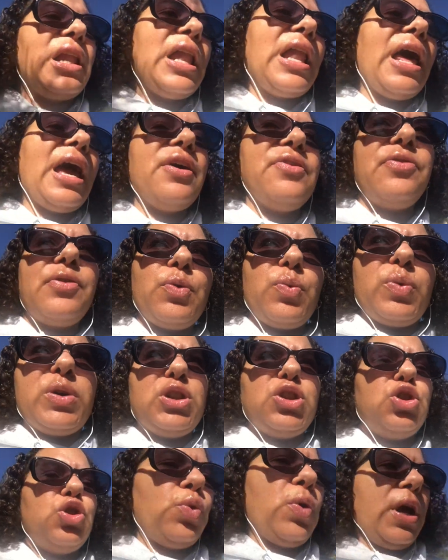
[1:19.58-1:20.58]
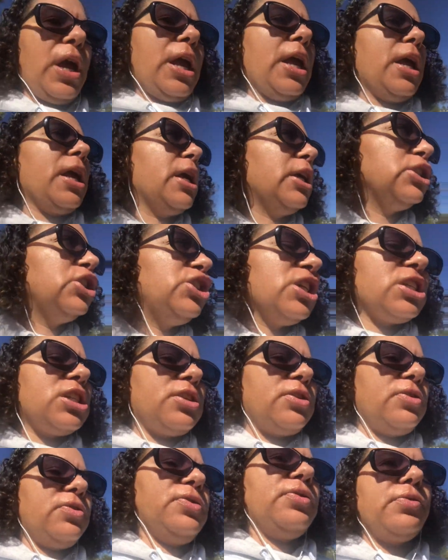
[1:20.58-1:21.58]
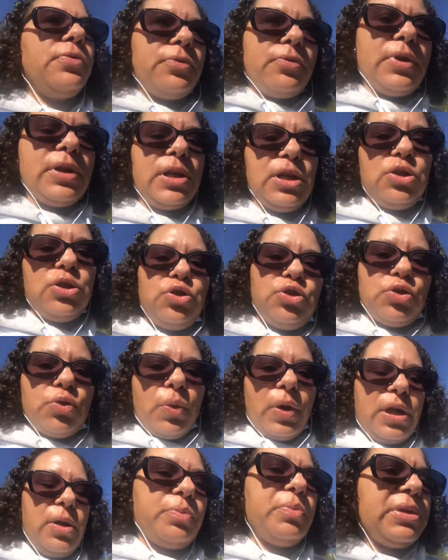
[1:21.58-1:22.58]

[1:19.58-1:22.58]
laughing with joy, just freaking joy and